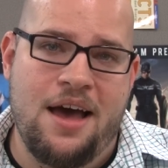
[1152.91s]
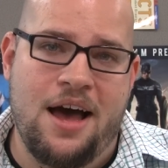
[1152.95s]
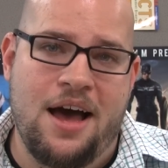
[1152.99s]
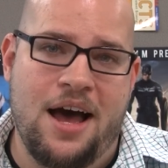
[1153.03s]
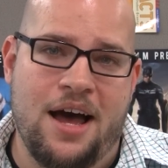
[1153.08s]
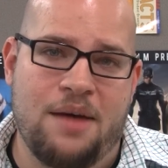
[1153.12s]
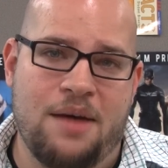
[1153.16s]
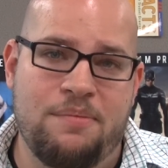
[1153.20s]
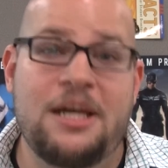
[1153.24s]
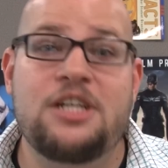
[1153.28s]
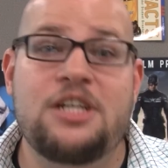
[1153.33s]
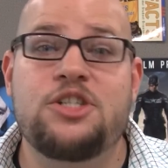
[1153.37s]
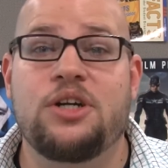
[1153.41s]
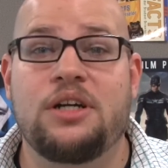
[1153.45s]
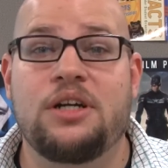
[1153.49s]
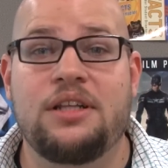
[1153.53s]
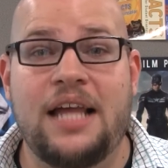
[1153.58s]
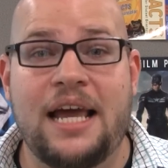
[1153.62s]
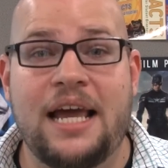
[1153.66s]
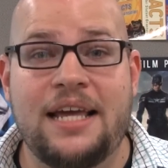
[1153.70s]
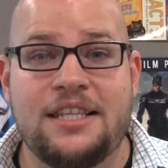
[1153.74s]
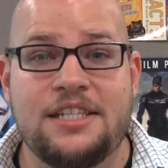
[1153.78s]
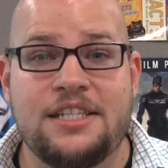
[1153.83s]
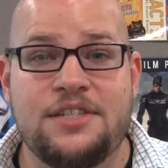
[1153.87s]
Uh, make sure to
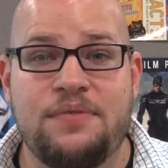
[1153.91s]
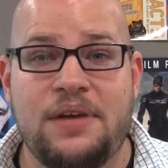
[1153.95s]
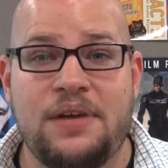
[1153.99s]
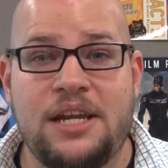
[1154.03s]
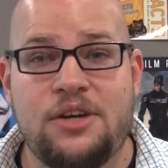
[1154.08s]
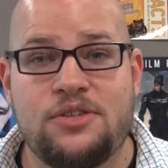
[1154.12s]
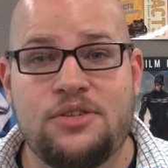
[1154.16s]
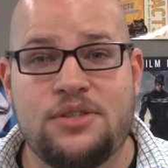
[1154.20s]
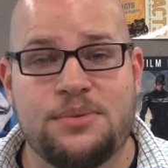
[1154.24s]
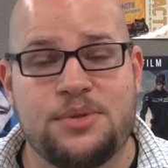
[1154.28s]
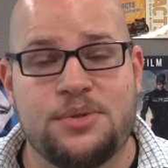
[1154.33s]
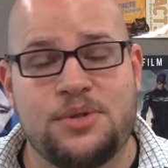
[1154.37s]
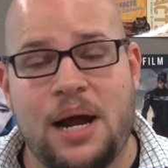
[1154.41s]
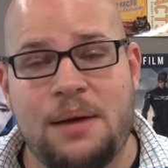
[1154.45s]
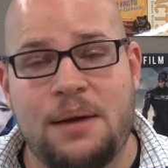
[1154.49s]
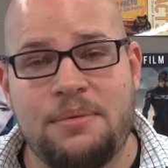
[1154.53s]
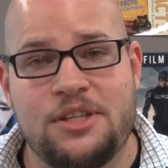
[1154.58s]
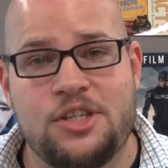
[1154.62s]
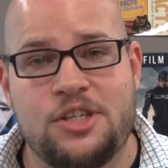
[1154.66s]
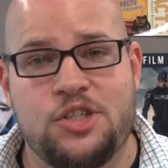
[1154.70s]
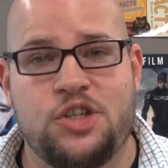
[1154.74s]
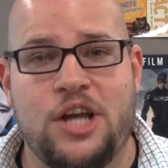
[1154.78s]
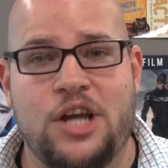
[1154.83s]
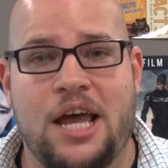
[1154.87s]
like this video, subscribe
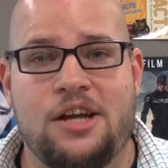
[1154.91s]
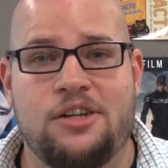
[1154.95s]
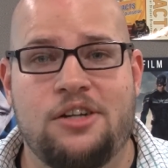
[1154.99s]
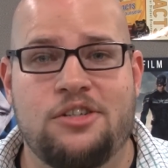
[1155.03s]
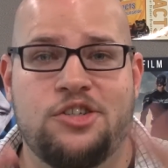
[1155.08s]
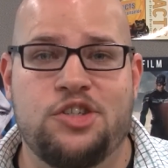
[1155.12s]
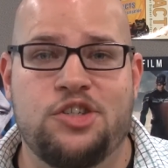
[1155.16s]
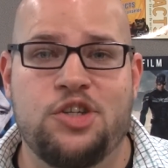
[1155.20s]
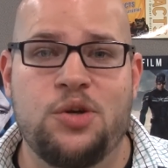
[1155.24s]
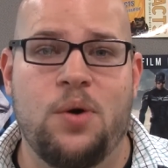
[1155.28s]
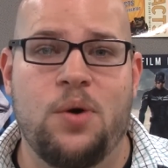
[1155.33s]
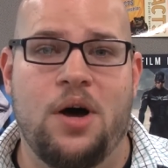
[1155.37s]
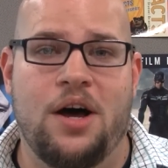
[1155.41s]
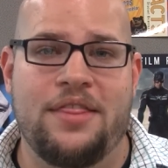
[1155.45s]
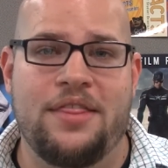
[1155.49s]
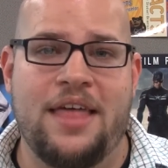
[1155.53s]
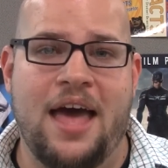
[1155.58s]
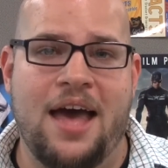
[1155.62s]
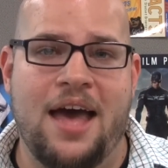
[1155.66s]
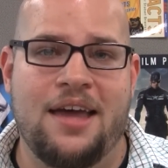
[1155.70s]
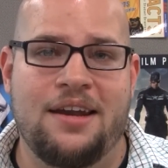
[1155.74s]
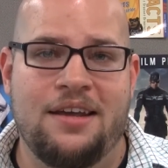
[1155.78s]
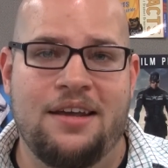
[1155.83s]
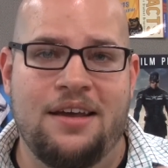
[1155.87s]
to this channel, do all
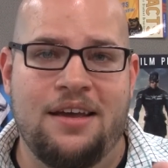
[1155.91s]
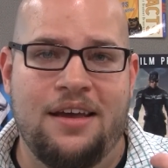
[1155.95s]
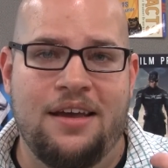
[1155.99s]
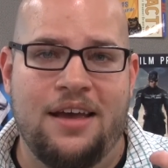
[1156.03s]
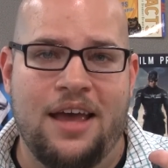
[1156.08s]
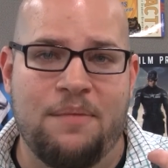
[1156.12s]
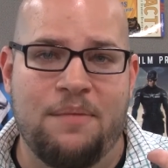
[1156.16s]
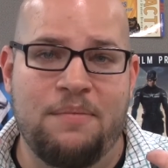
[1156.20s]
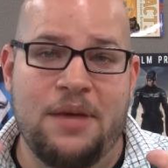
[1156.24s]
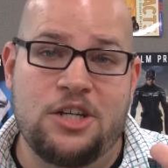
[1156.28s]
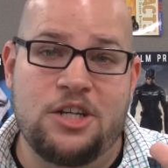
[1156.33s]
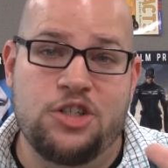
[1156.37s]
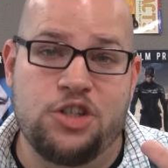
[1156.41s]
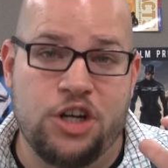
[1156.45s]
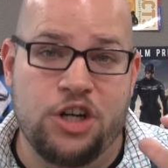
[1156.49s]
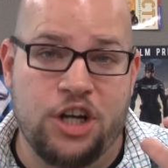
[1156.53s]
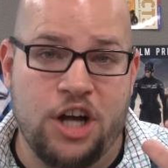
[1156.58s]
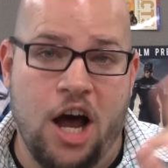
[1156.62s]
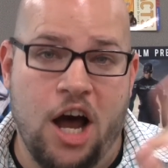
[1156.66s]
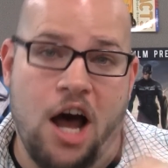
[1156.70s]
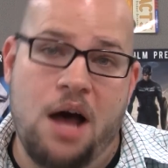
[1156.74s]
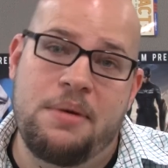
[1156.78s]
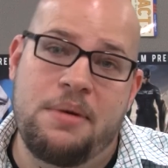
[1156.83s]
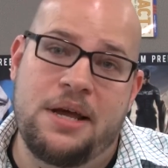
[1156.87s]
that, and make sure to
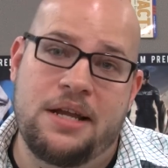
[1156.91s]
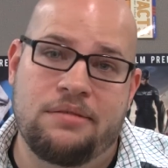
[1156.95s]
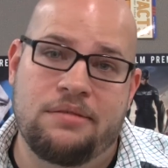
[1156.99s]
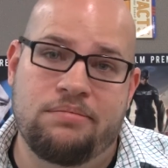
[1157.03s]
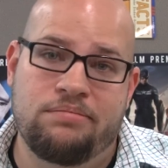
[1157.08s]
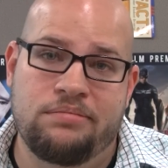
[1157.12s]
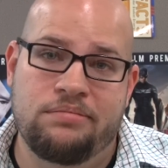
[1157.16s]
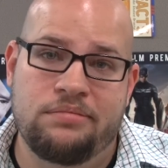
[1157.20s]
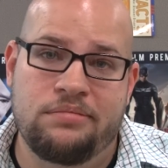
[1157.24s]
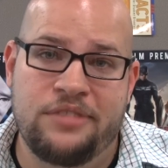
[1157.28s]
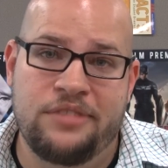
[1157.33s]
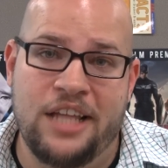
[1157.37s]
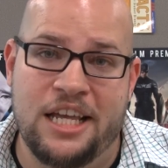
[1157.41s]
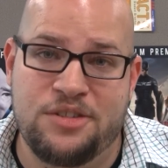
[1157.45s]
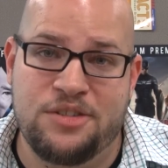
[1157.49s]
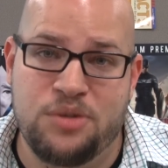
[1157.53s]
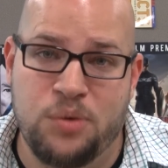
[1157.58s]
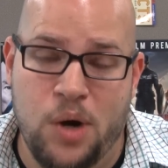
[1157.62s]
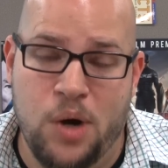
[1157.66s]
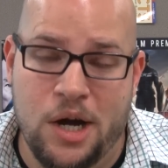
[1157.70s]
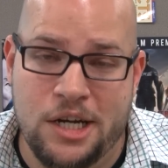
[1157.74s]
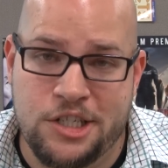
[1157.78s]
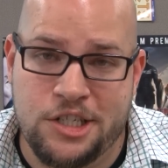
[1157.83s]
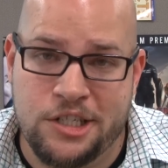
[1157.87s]
comment. Thanks for
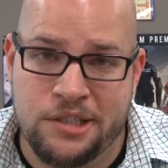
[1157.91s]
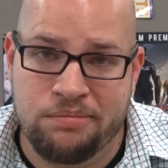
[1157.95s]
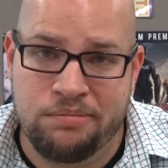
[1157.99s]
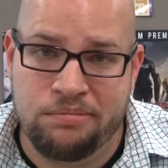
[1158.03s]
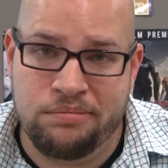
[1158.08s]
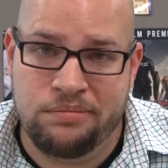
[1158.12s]
watching.